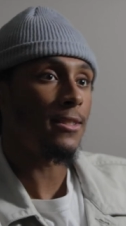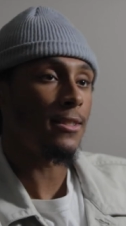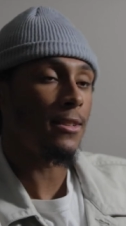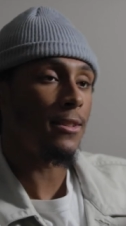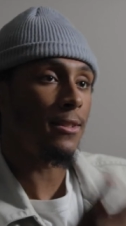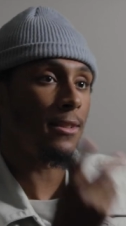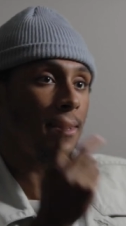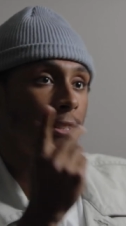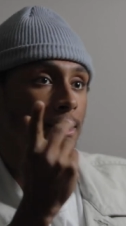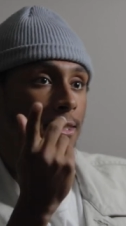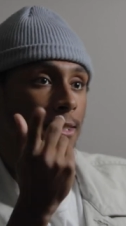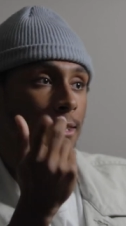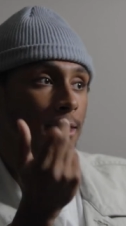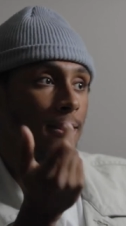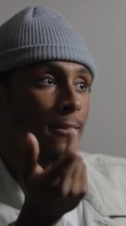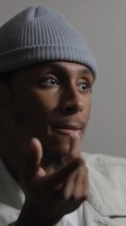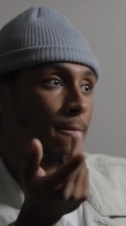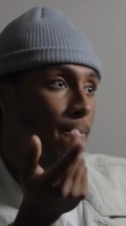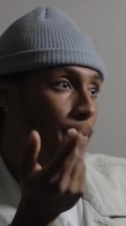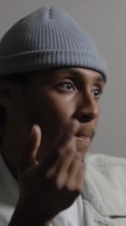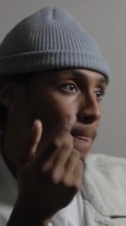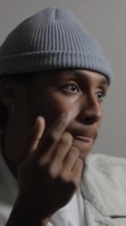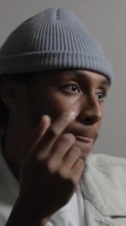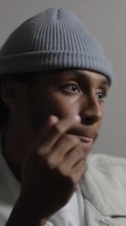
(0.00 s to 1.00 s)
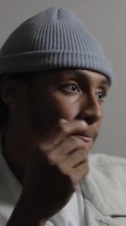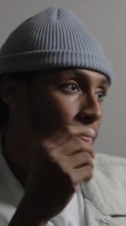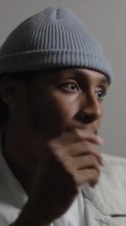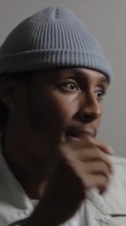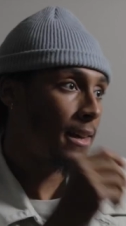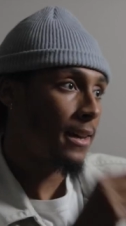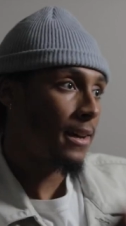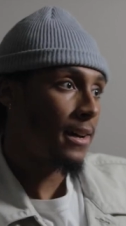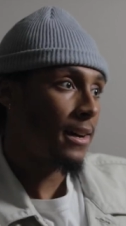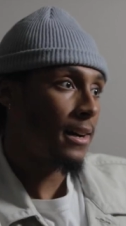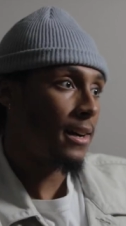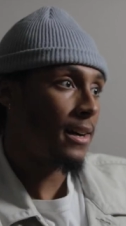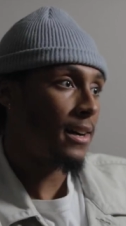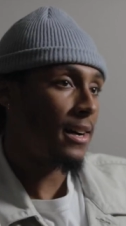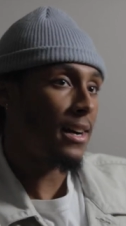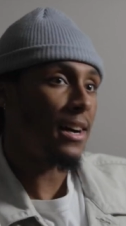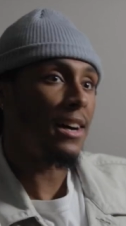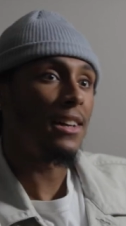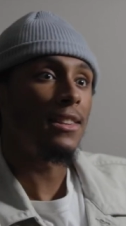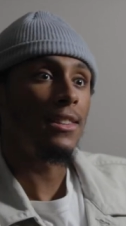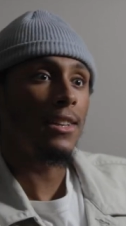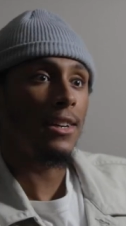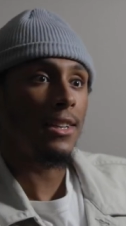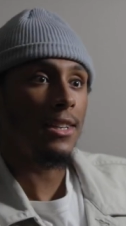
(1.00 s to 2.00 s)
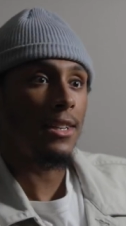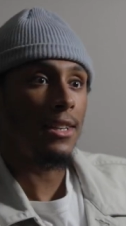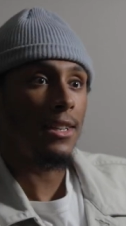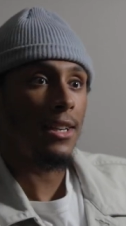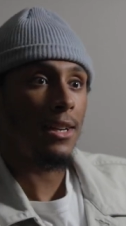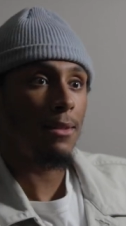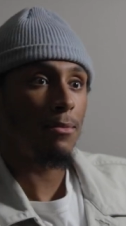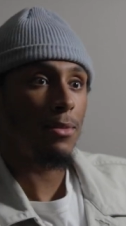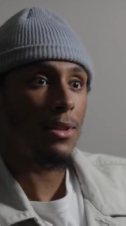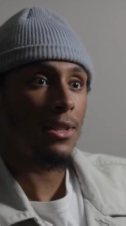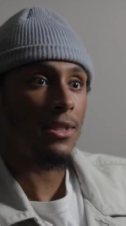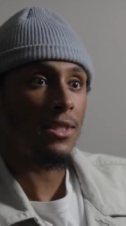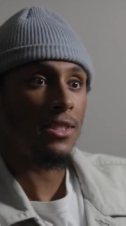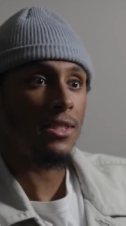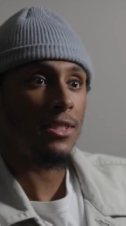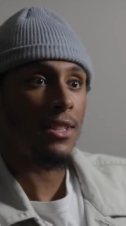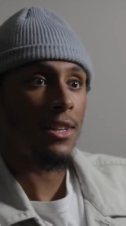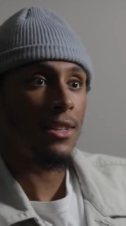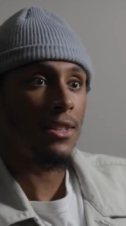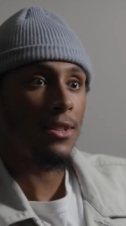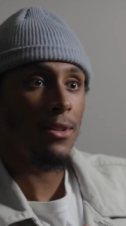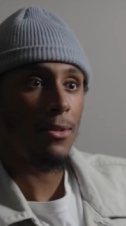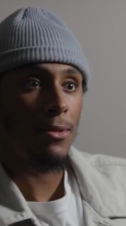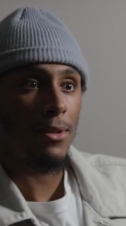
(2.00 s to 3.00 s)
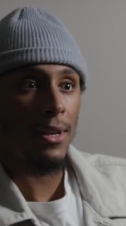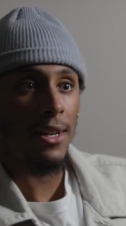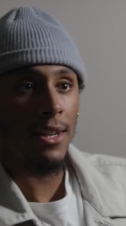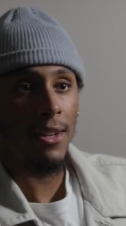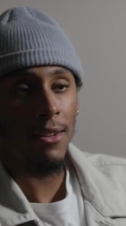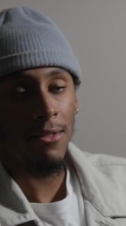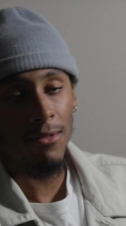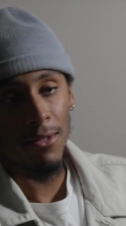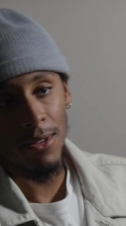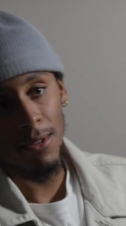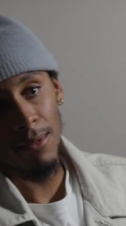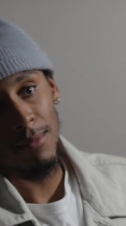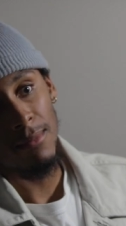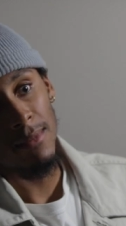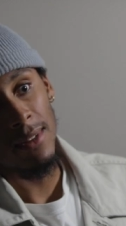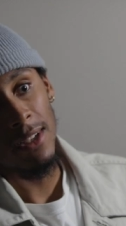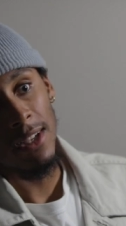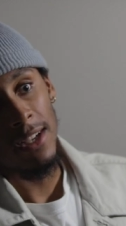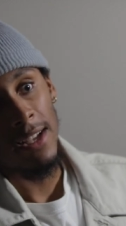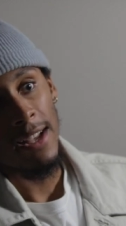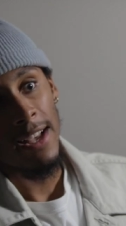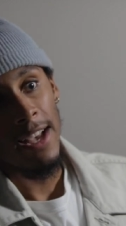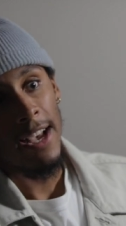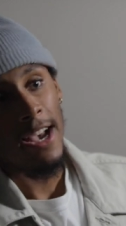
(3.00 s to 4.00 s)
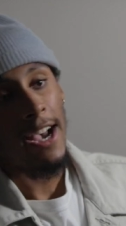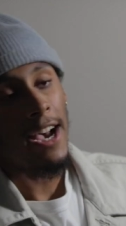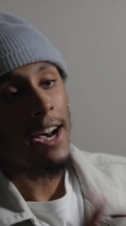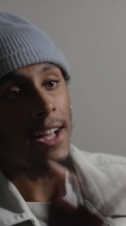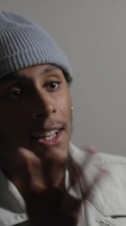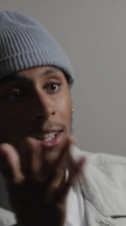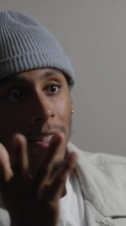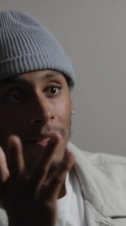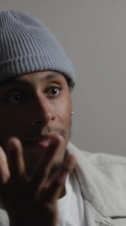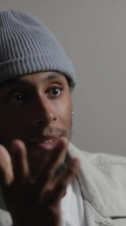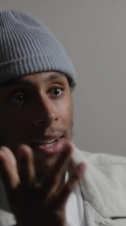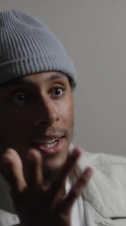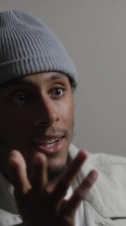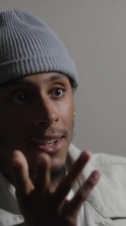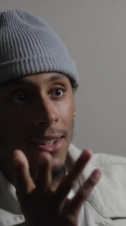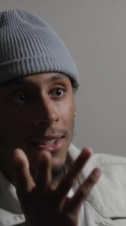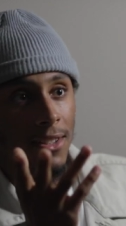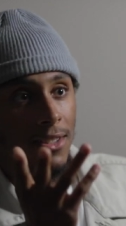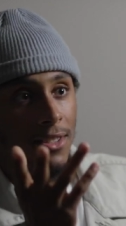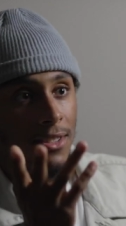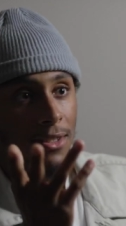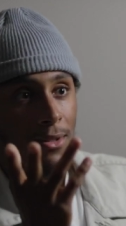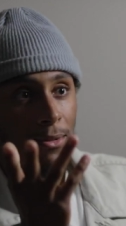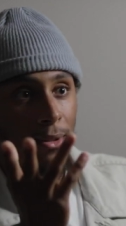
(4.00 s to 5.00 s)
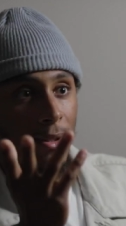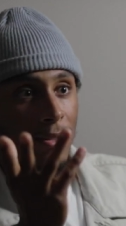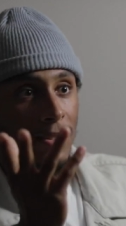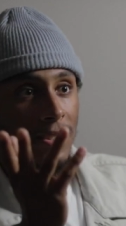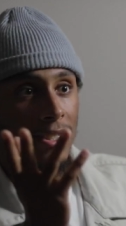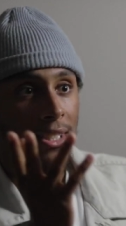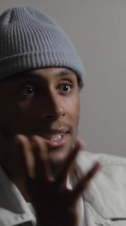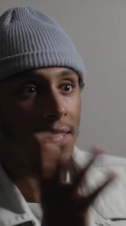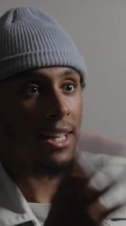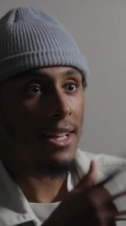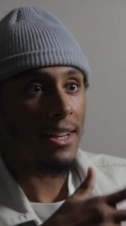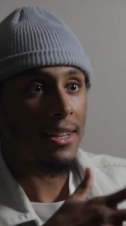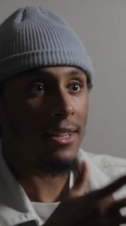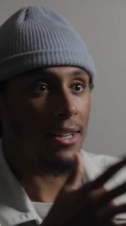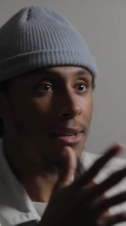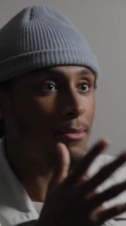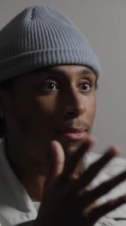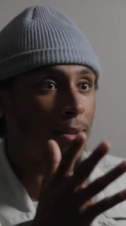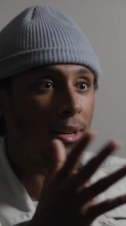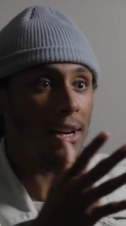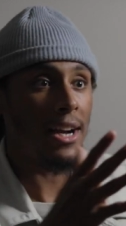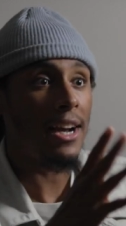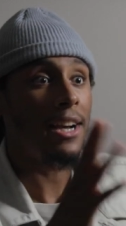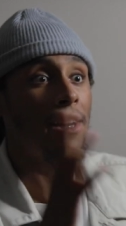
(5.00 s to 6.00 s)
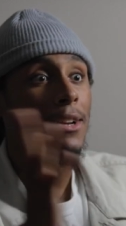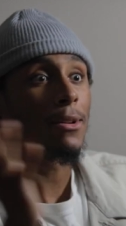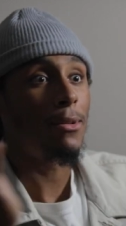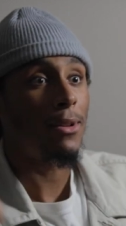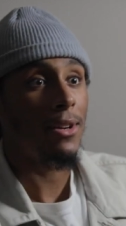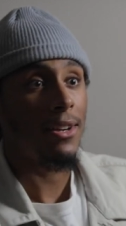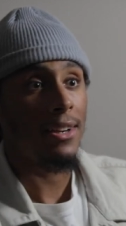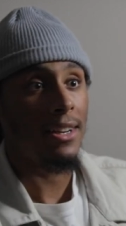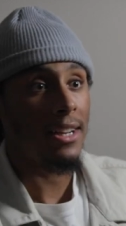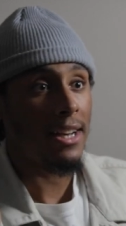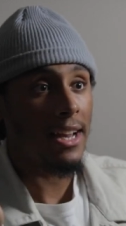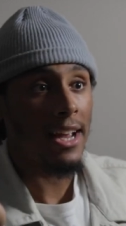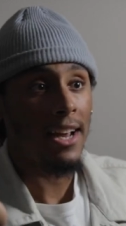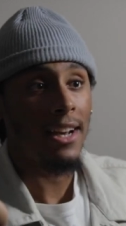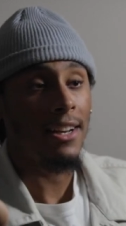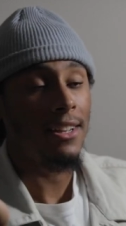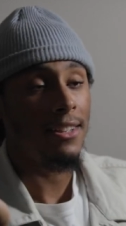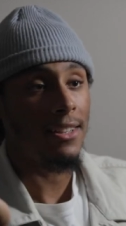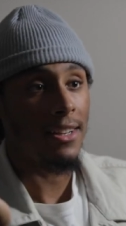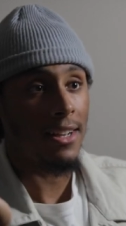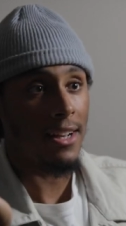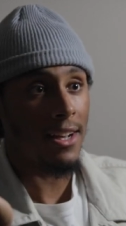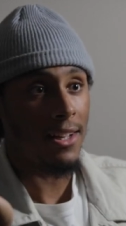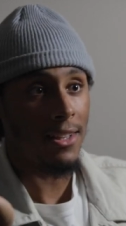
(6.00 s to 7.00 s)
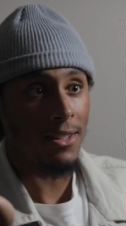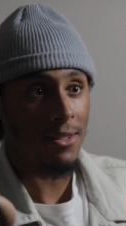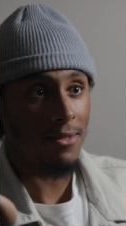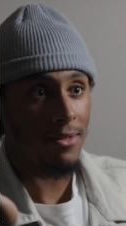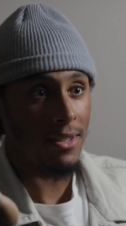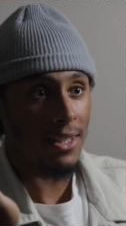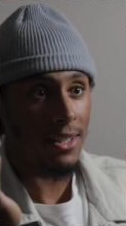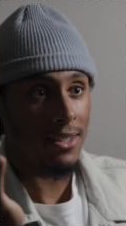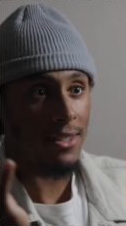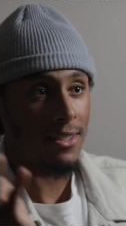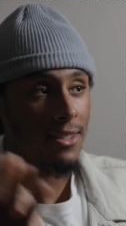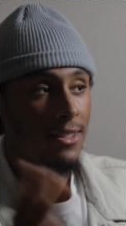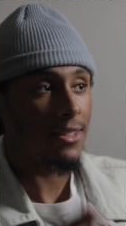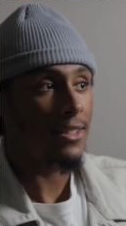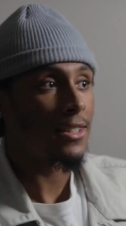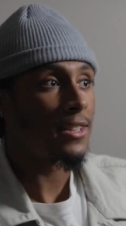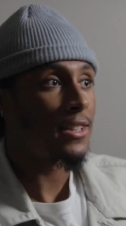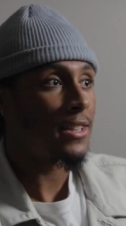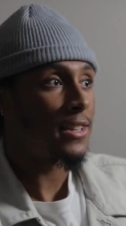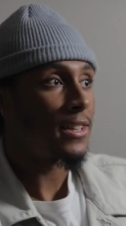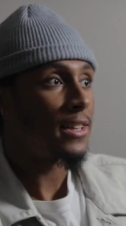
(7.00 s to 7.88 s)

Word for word: It's known as a uh, unlucky number is shunned away from elevators. You won't see that number anywhere in any elevator.